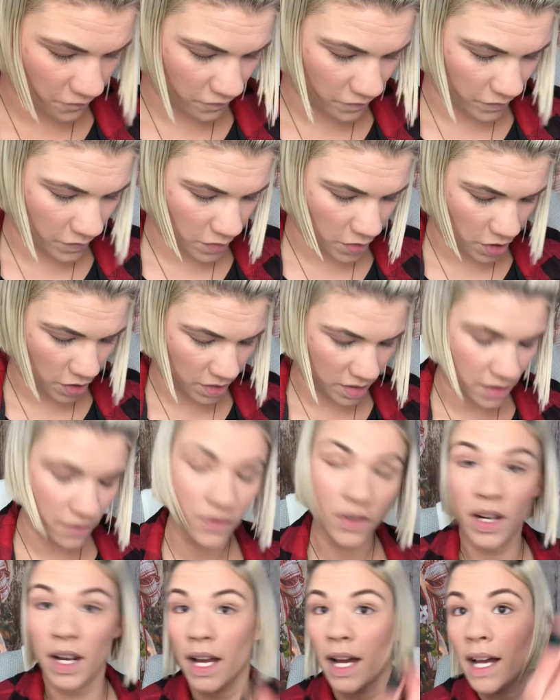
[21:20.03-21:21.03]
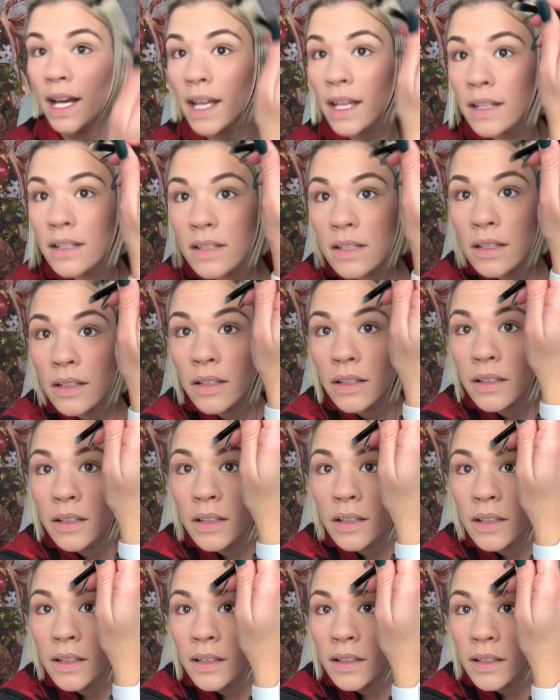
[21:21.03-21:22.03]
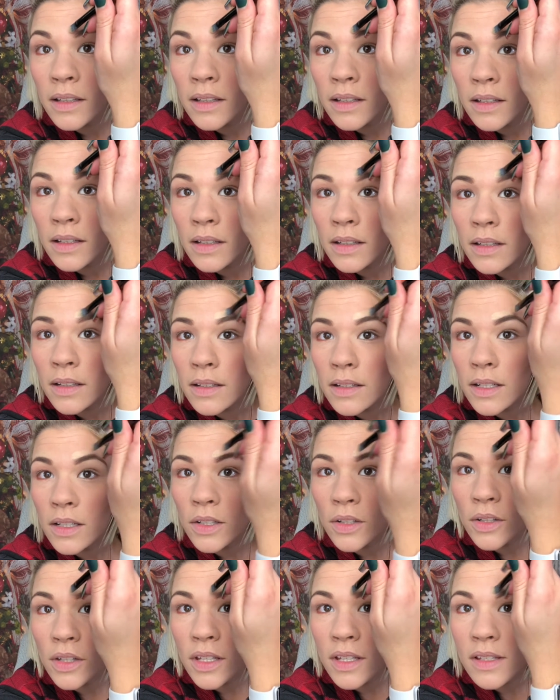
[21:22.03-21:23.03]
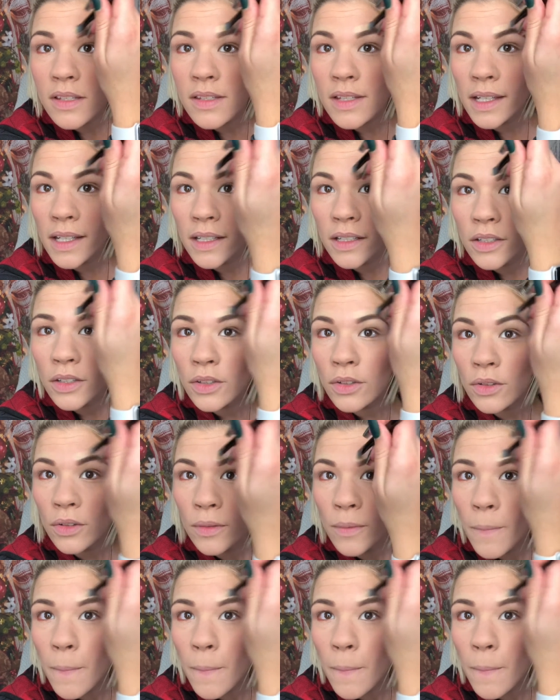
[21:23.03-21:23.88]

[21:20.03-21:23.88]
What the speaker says: Chelsea forgot to do this side too.